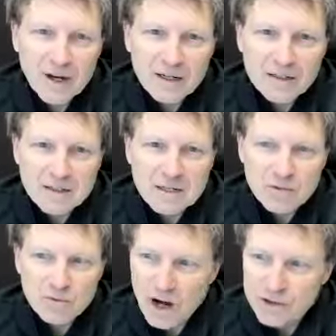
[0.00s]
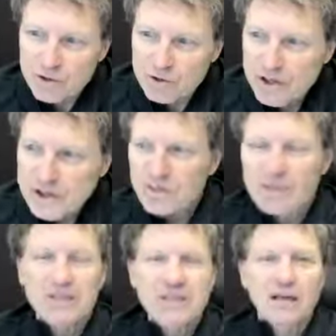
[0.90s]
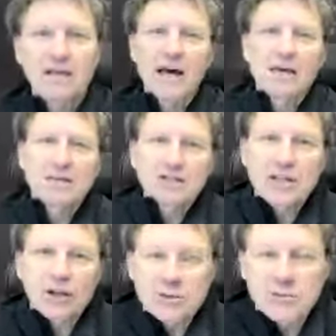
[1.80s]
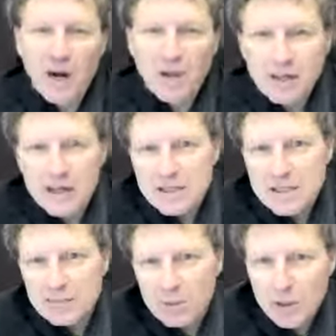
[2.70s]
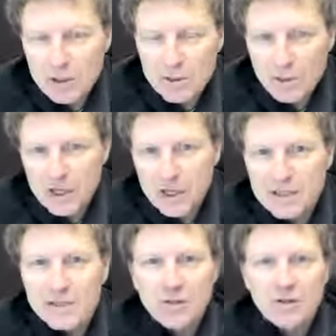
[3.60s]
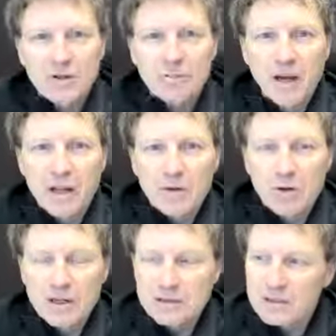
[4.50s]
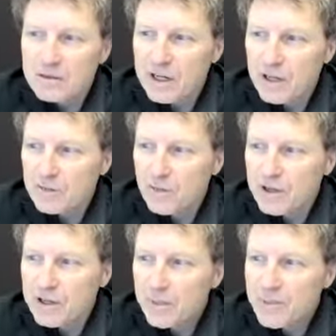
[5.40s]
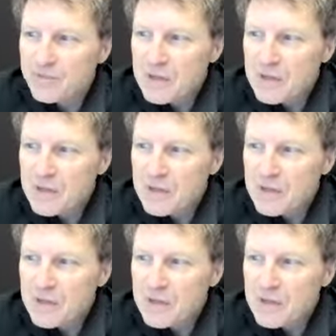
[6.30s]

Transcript: back. This is Roger Royce with the 10,000 Startups Podcast. I'm a partner with Haynes Boone in Palo Alto, California.